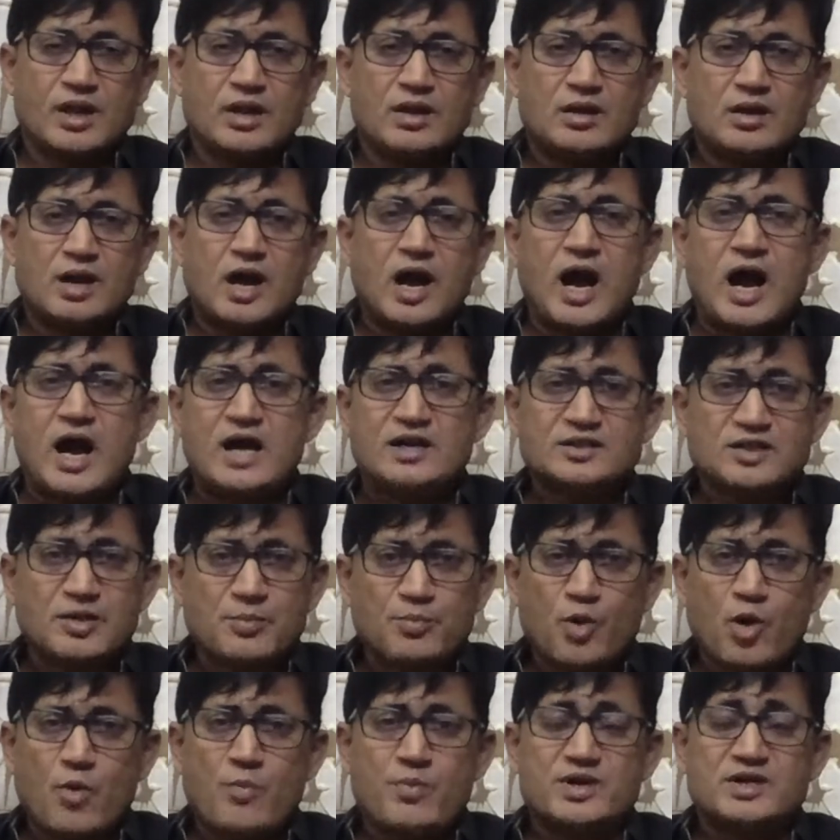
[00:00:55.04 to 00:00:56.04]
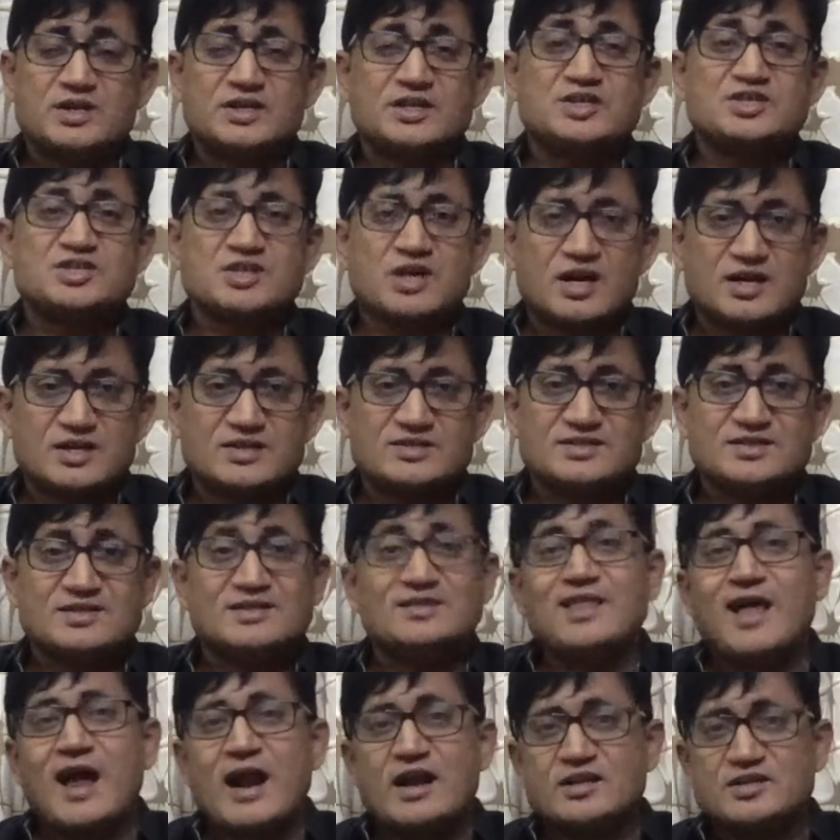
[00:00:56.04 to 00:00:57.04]
Are the property sharks
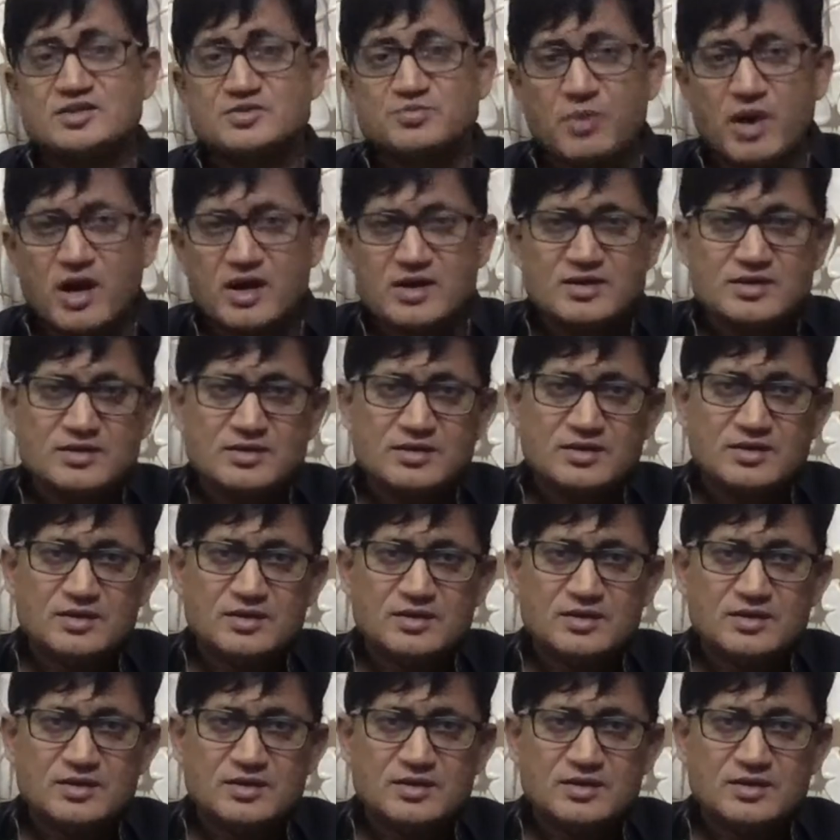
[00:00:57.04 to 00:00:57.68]
that smart